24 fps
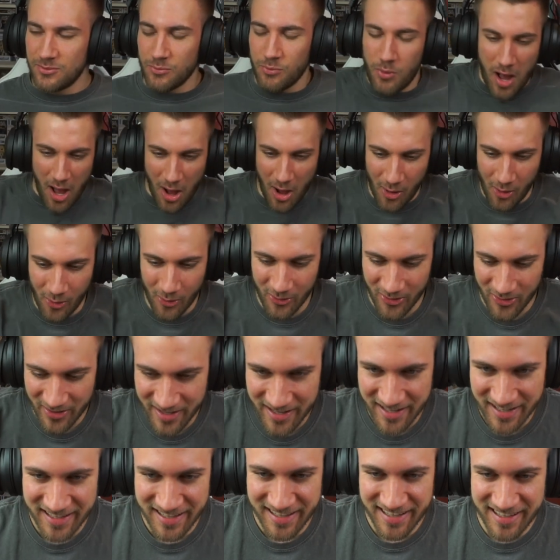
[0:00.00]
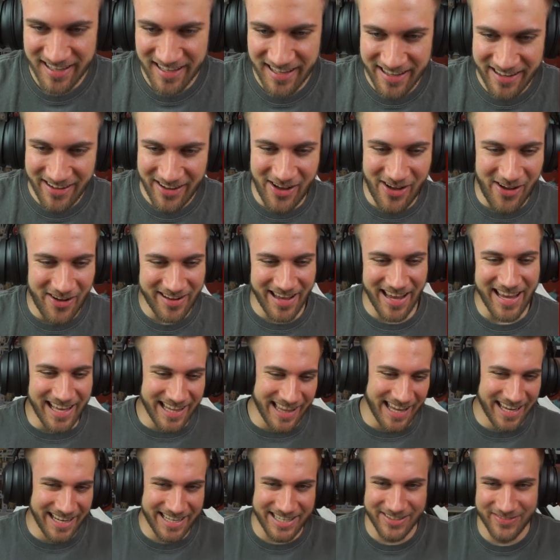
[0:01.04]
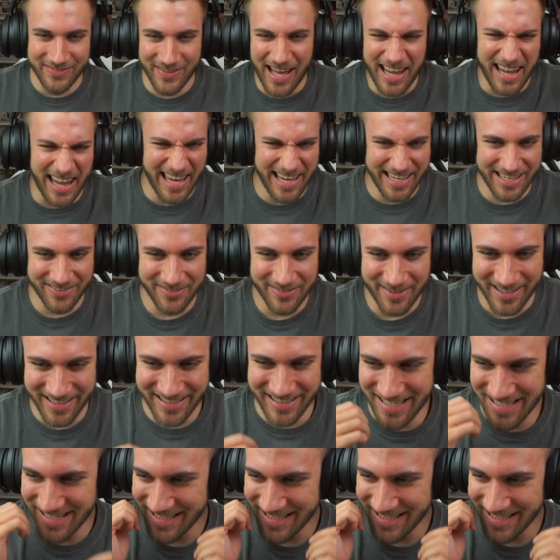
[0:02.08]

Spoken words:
Wow. Okay, I like him. I like him, guys.